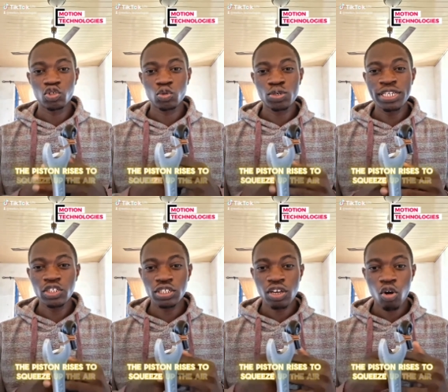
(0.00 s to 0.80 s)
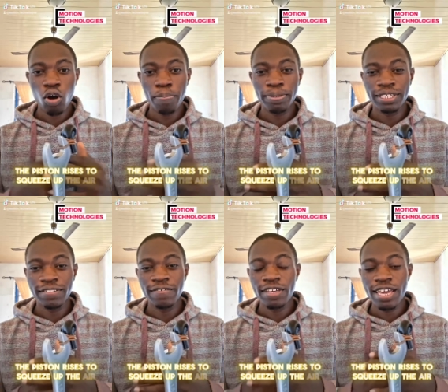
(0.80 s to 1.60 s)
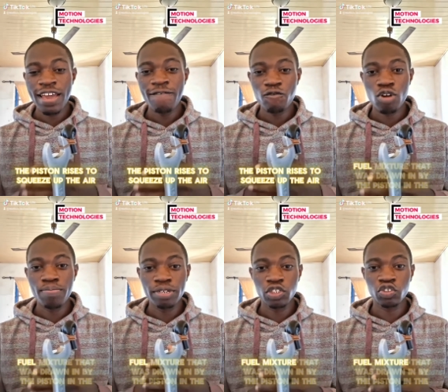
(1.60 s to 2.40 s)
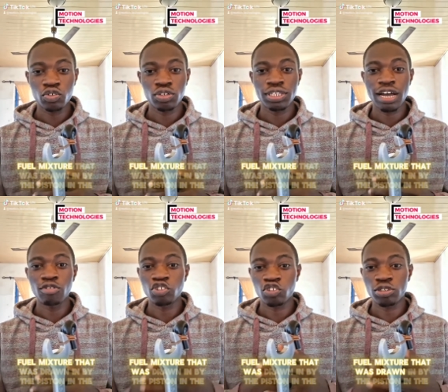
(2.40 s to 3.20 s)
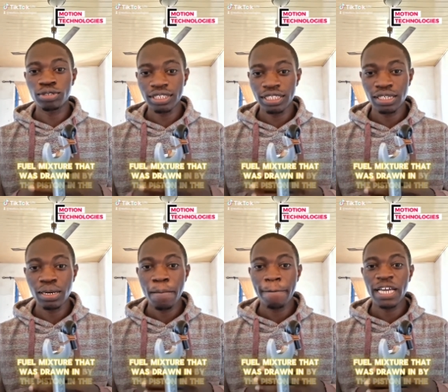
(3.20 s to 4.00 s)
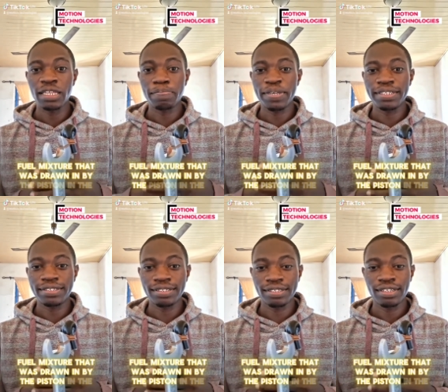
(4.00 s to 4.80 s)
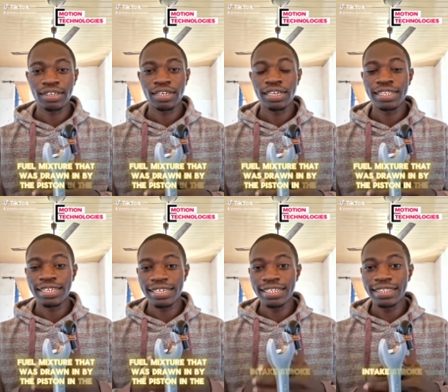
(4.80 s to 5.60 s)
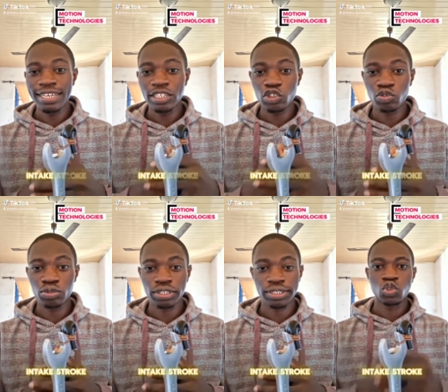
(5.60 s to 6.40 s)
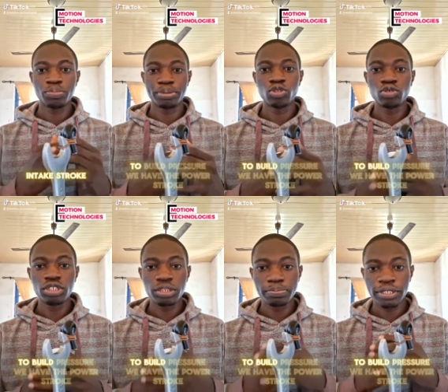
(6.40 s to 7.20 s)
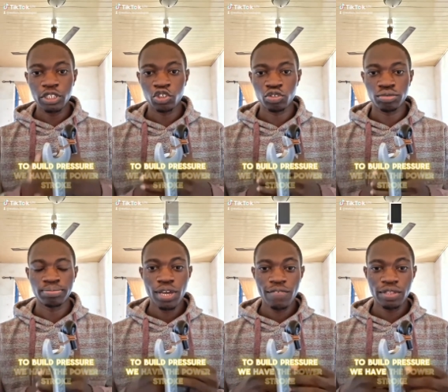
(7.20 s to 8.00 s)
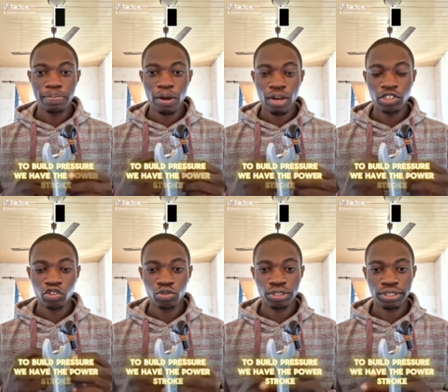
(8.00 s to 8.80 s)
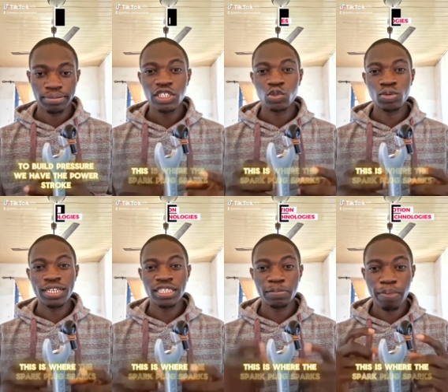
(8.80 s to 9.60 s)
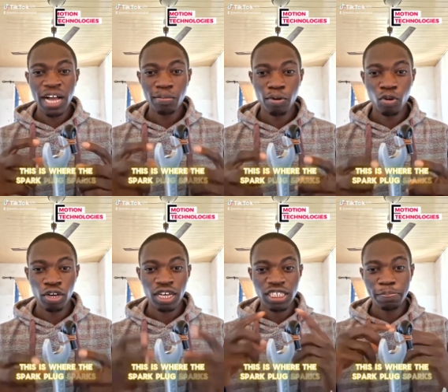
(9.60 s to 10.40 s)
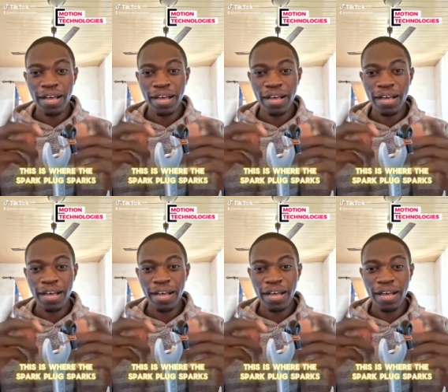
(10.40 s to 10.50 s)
to squeeze up the air-fuel mixture that was drawn in by the piston in the intake stroke to build pressure. We have the power stroke. That is where the spark plug